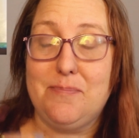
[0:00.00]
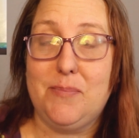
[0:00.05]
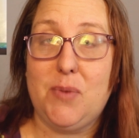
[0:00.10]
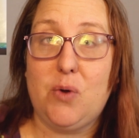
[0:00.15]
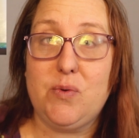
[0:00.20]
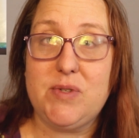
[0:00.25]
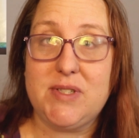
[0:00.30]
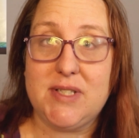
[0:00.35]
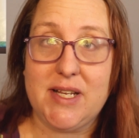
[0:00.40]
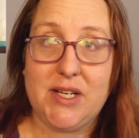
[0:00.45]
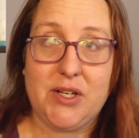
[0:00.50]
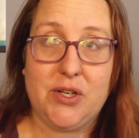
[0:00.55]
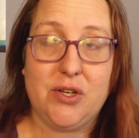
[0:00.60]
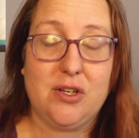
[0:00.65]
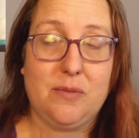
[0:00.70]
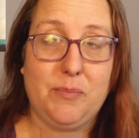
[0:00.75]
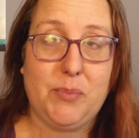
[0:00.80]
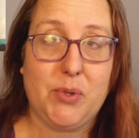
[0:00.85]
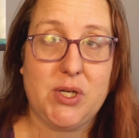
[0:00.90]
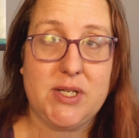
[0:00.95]
mostly
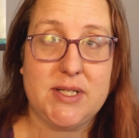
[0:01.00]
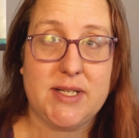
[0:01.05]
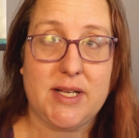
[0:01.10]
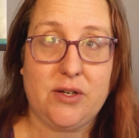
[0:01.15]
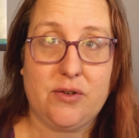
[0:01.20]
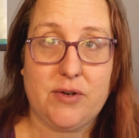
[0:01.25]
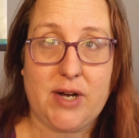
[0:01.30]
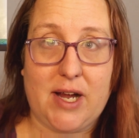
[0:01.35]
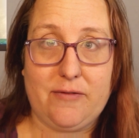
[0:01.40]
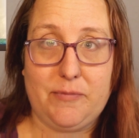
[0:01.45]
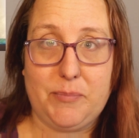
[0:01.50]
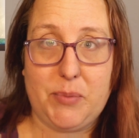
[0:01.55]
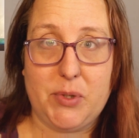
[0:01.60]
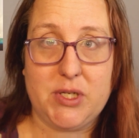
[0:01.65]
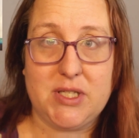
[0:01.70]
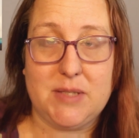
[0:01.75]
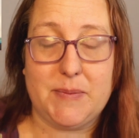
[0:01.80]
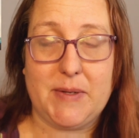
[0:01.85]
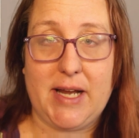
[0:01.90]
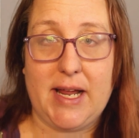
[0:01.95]
cookbooks and craft
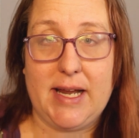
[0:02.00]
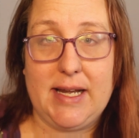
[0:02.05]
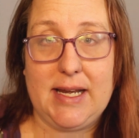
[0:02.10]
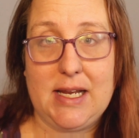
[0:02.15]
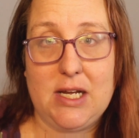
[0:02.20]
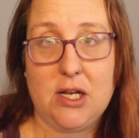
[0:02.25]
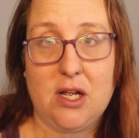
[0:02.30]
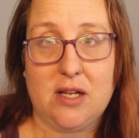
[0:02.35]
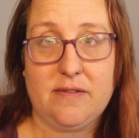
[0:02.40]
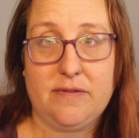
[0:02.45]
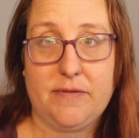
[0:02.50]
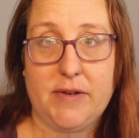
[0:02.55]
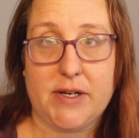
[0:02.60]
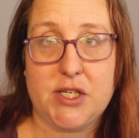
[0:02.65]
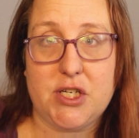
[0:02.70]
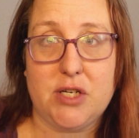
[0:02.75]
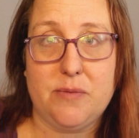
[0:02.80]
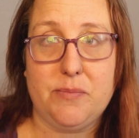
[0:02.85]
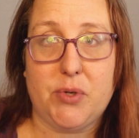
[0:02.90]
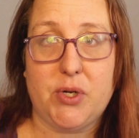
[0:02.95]
books, but any
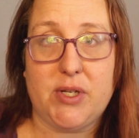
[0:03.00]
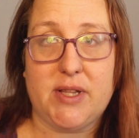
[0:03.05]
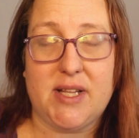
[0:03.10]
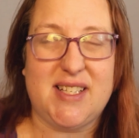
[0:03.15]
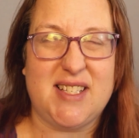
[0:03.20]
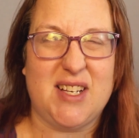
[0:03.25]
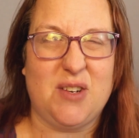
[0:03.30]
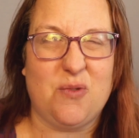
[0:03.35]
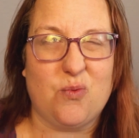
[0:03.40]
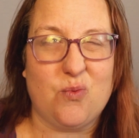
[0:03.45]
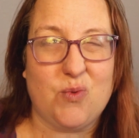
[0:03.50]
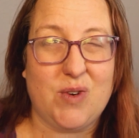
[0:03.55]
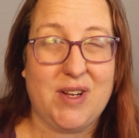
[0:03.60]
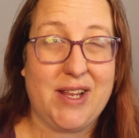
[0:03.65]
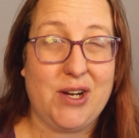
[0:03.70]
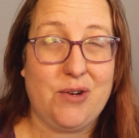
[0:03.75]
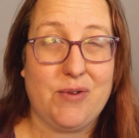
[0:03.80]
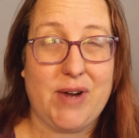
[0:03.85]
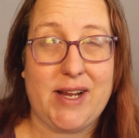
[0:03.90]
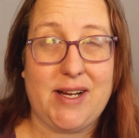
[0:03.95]
nonfiction book that's in
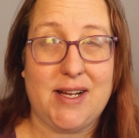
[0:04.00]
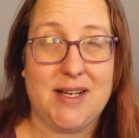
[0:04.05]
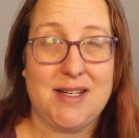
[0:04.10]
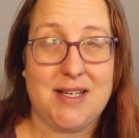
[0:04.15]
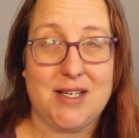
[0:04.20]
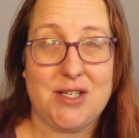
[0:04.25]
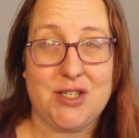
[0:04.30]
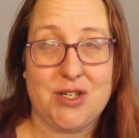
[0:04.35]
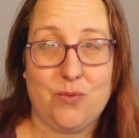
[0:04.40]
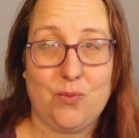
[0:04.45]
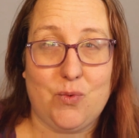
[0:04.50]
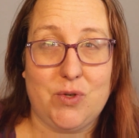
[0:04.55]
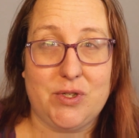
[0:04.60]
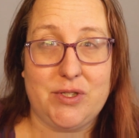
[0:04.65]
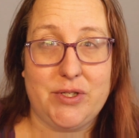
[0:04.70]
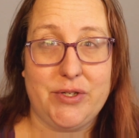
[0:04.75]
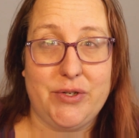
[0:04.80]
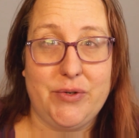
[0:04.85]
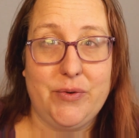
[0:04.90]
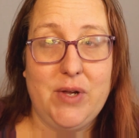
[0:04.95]
really great condition will
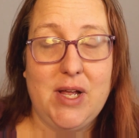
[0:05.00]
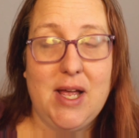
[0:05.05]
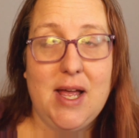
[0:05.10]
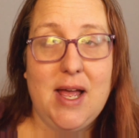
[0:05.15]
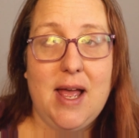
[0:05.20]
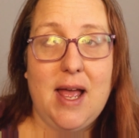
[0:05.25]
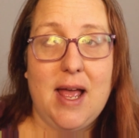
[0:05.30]
do.